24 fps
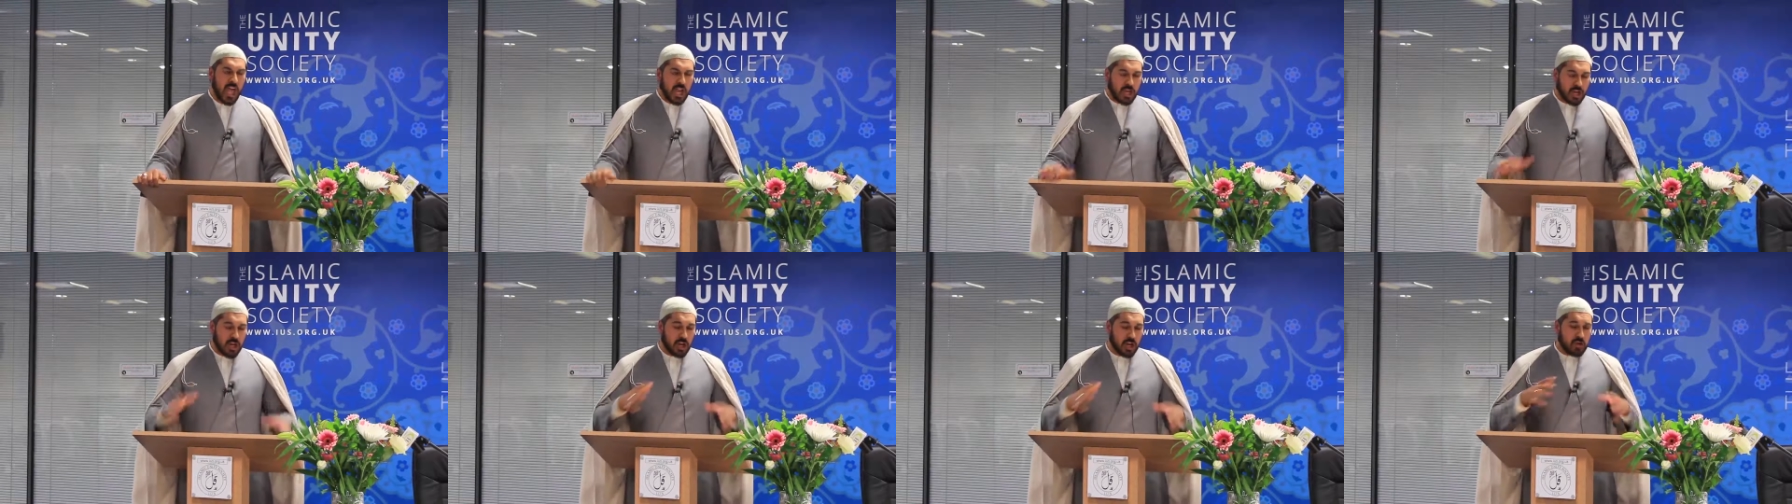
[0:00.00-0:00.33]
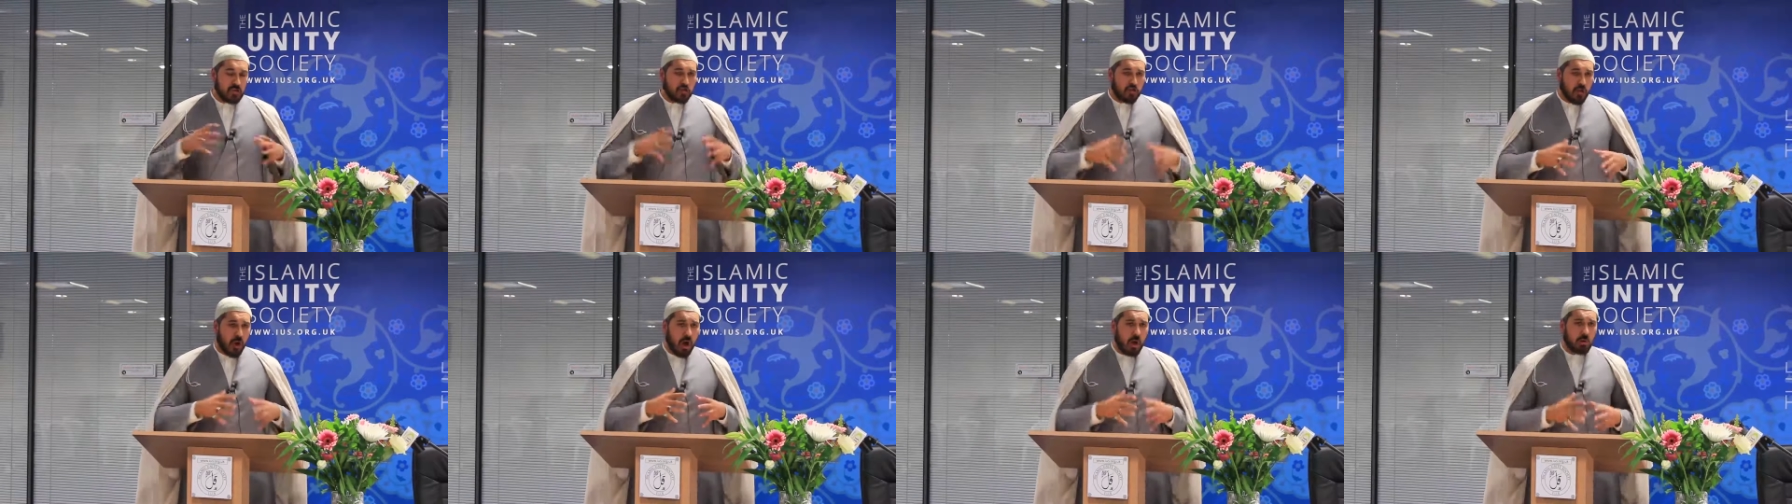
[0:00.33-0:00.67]

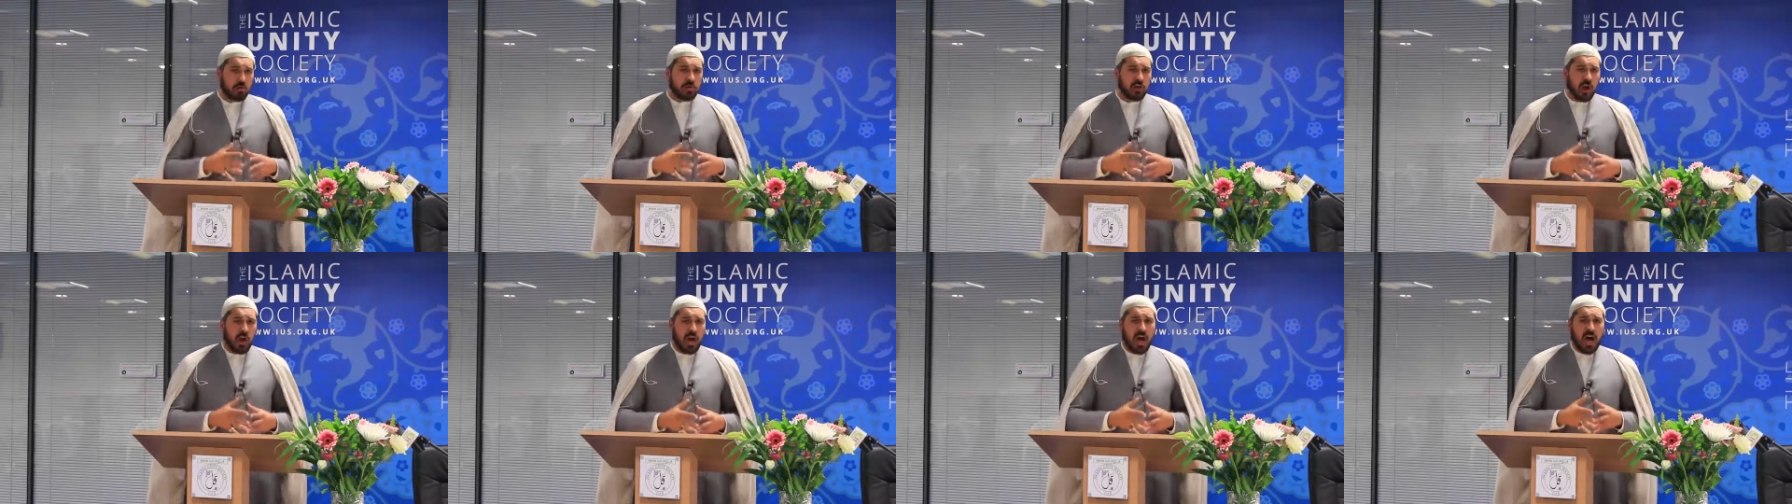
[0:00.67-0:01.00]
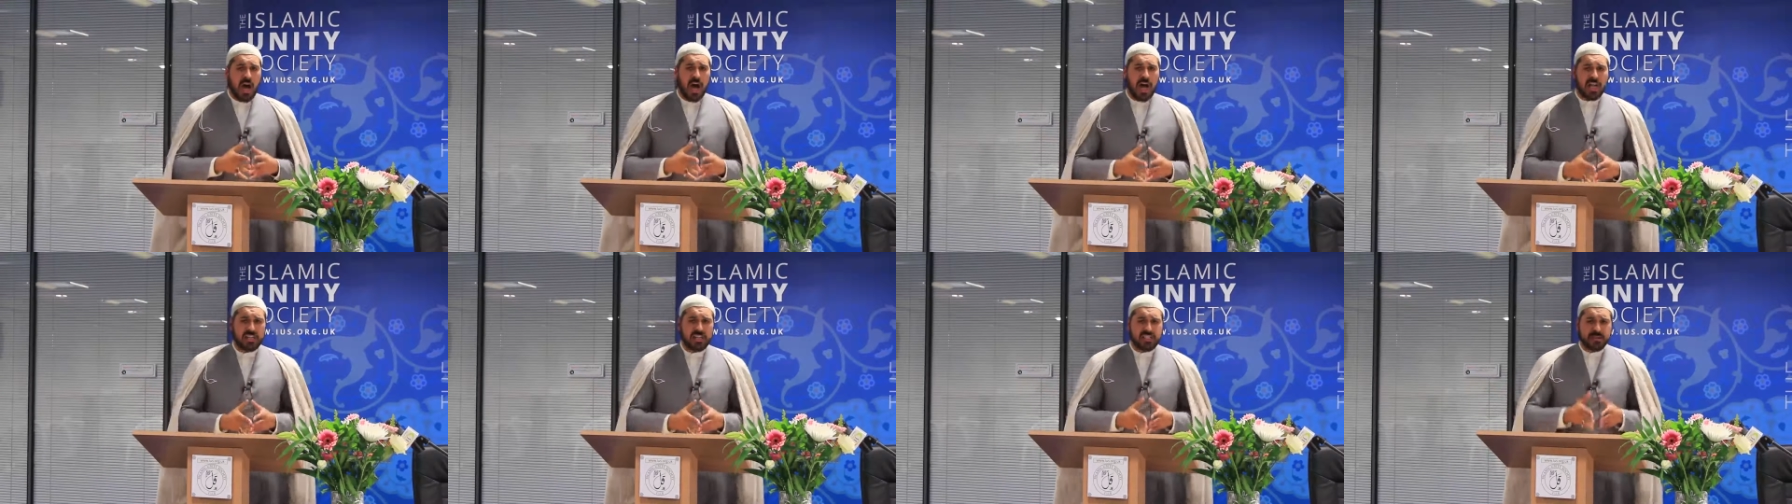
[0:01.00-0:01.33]
Control your
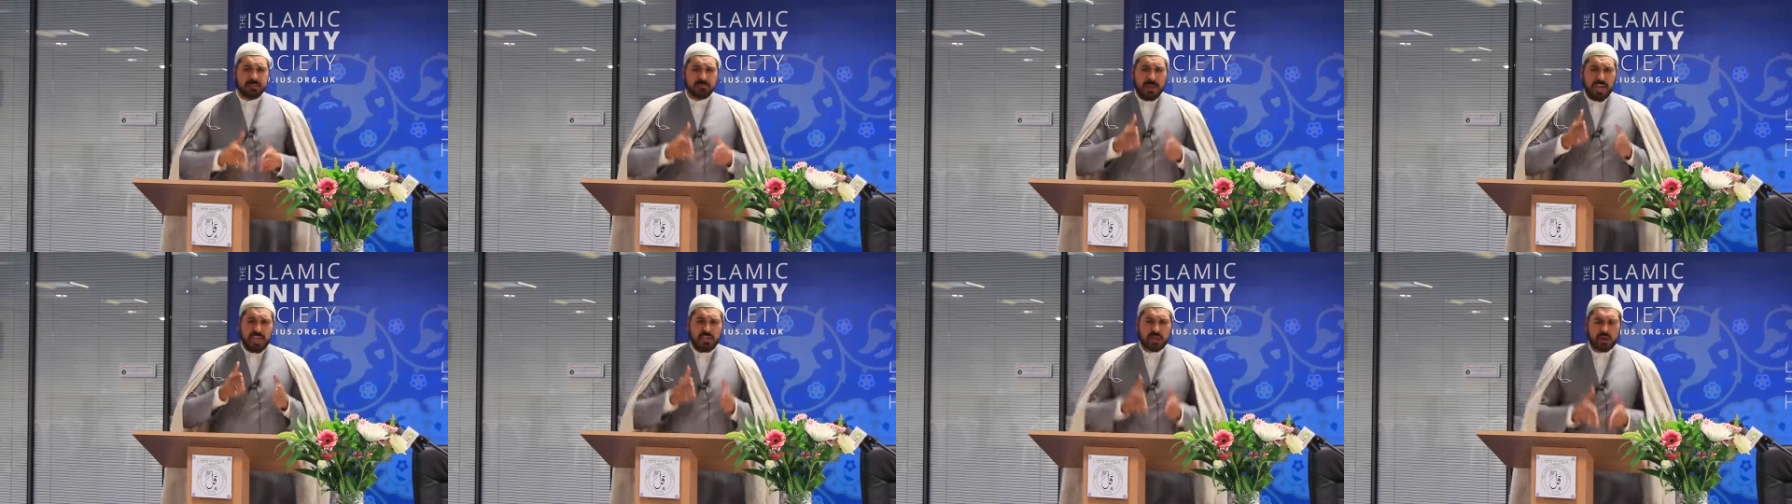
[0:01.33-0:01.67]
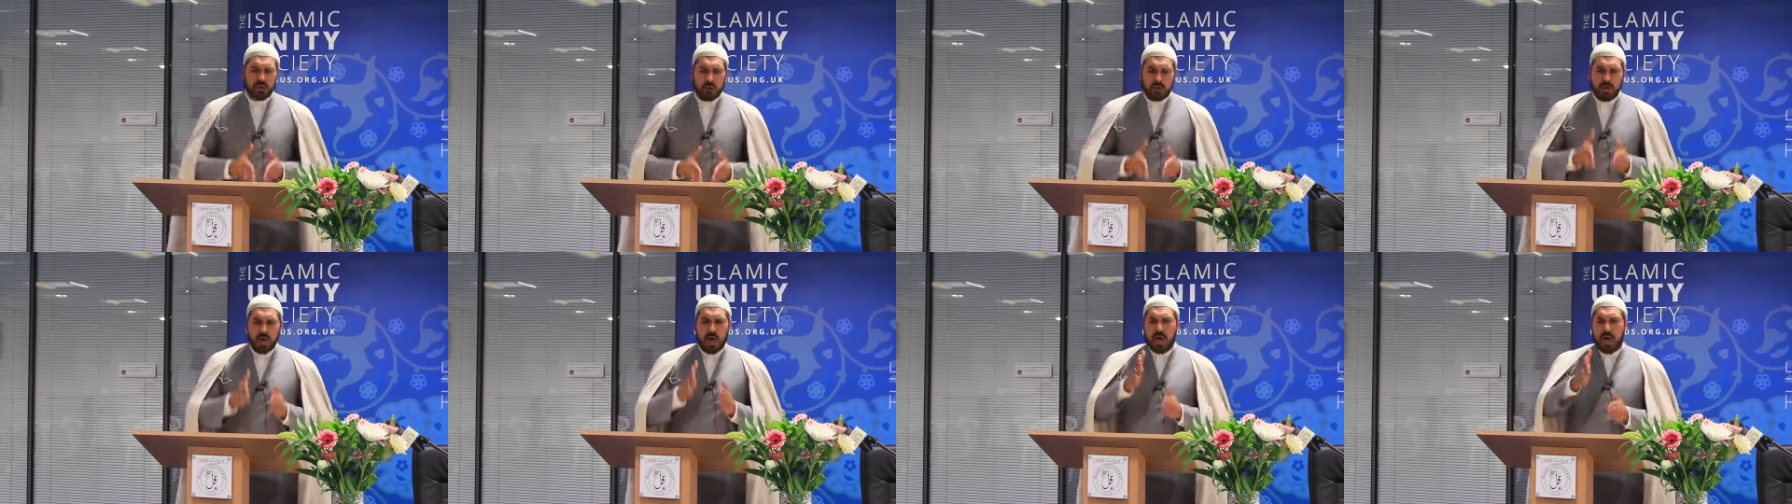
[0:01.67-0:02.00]
heart. Make
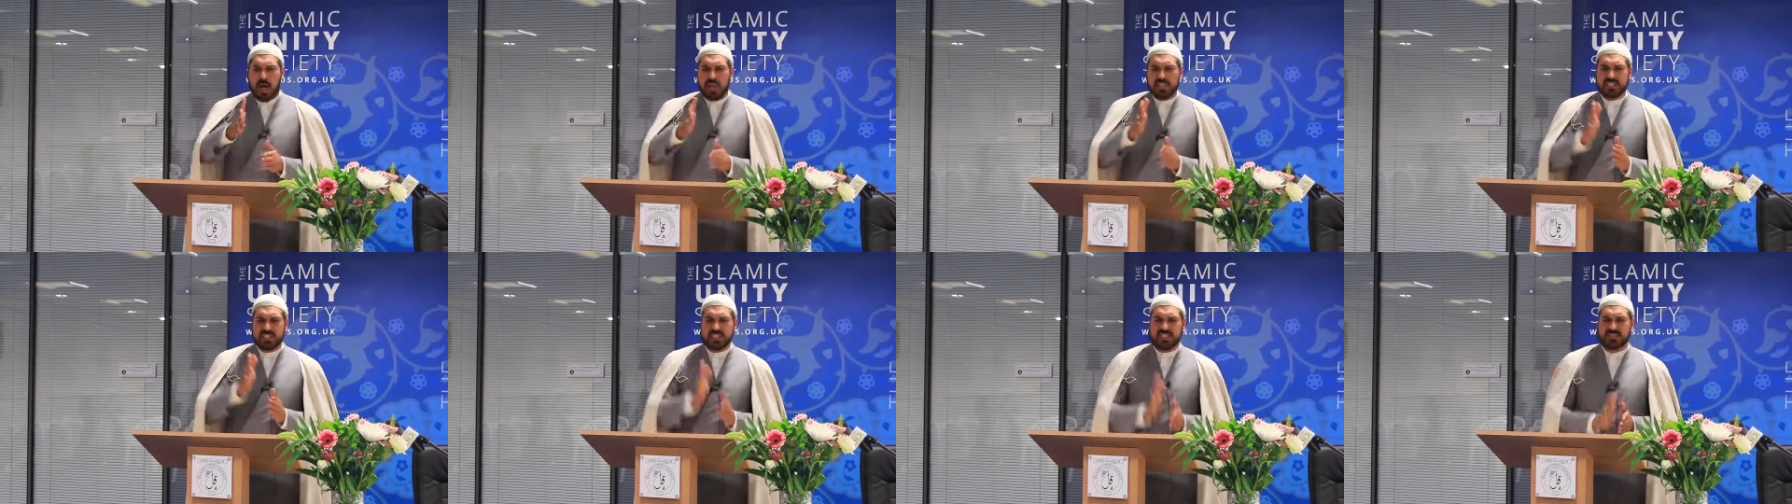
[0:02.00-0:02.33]
sure your heart